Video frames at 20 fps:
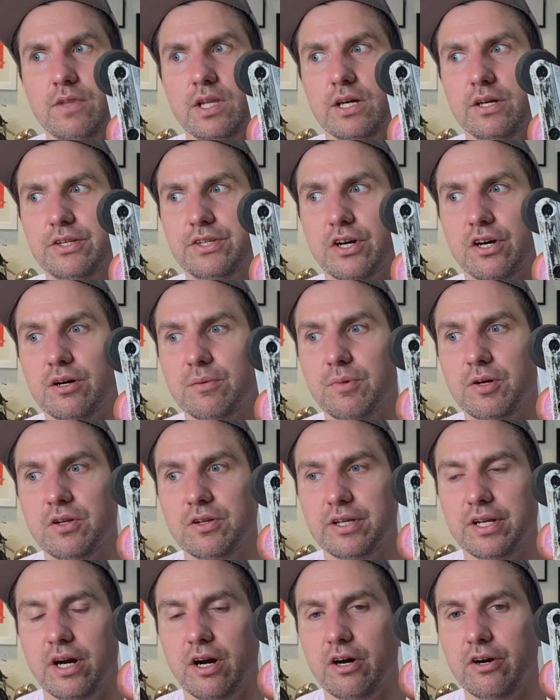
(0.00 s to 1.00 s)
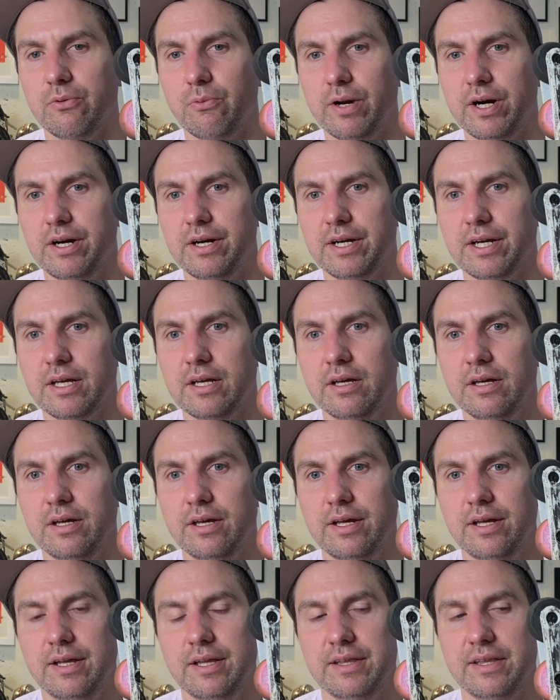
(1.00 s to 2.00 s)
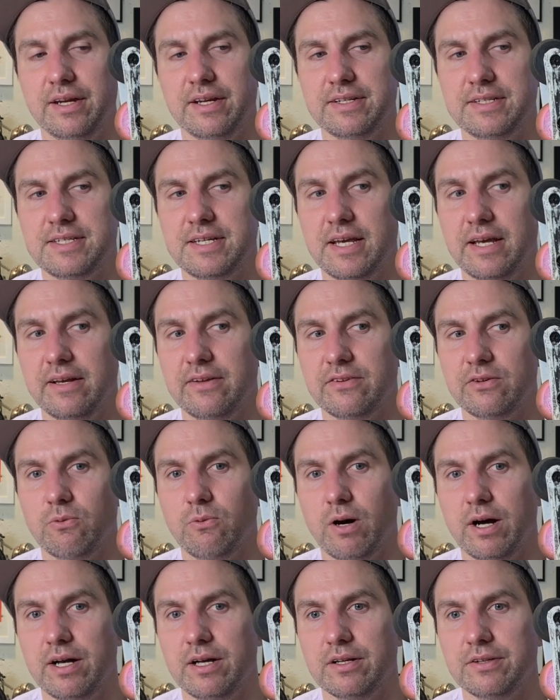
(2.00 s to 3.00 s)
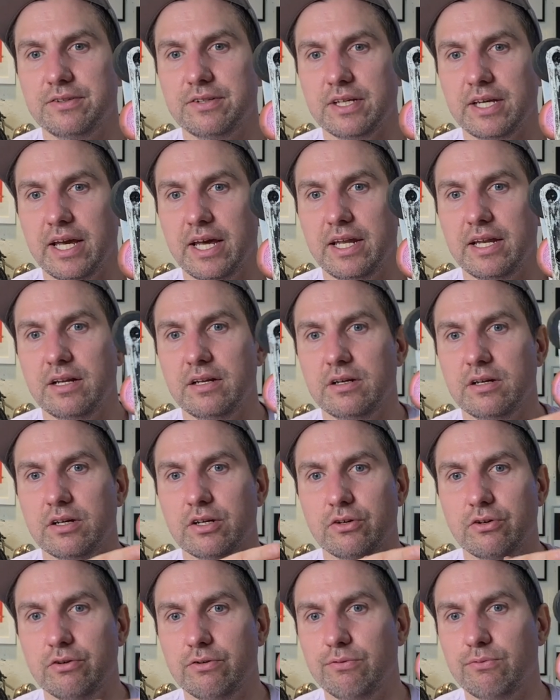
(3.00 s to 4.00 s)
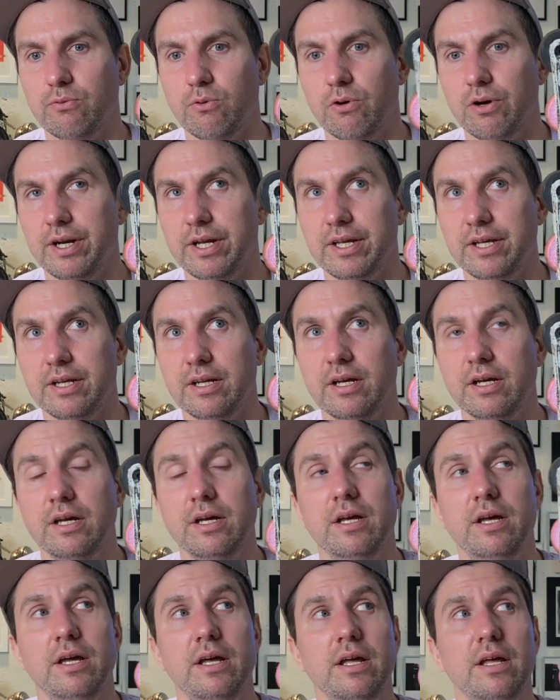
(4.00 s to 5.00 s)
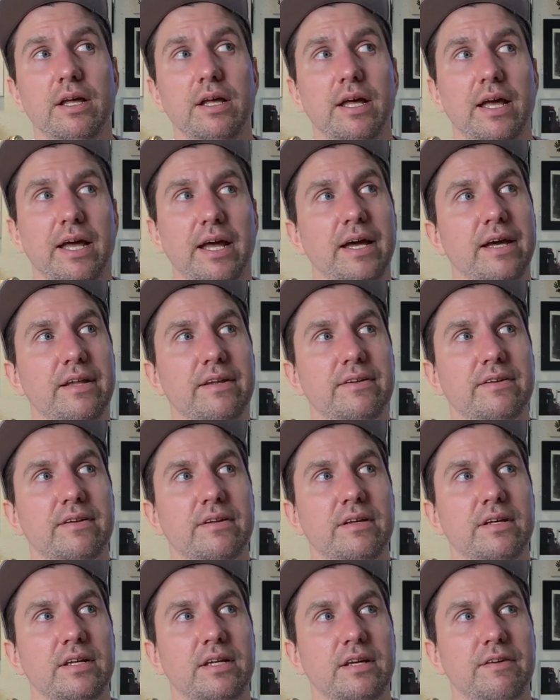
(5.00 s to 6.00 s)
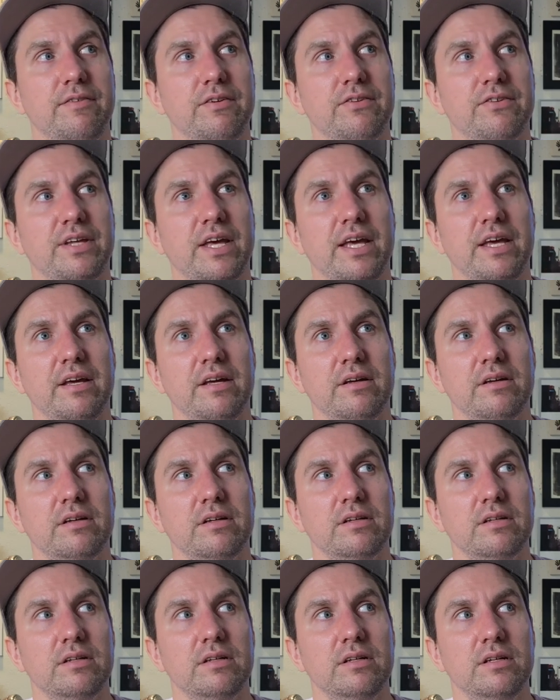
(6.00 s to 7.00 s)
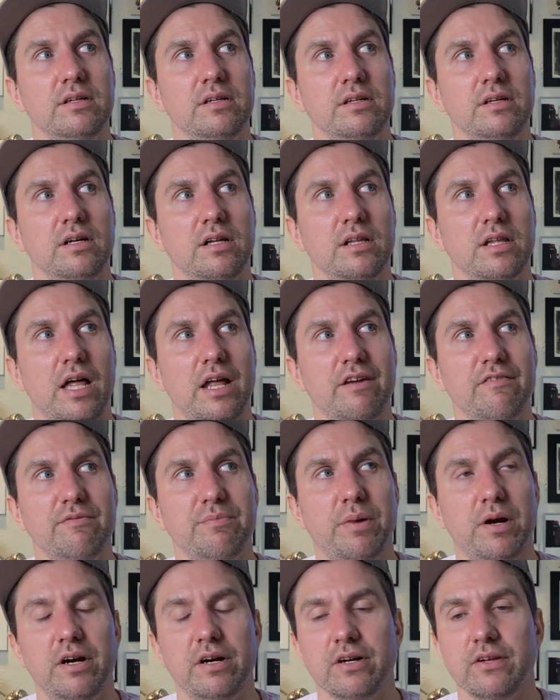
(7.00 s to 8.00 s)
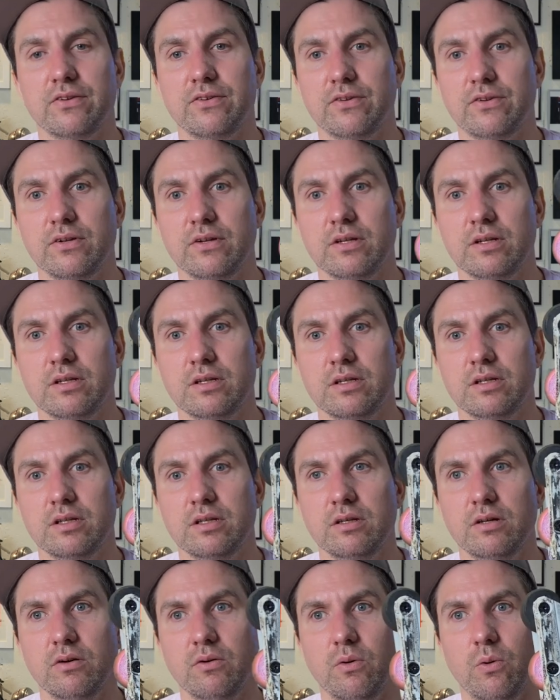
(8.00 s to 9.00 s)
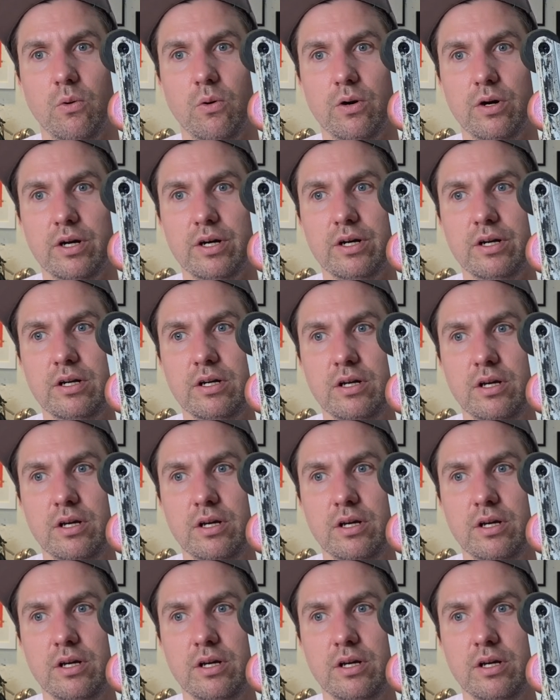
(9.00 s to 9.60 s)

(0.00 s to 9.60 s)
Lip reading: durable and hard wearing that it takes a while to get a groove worn in. And if you skate a lot of parks or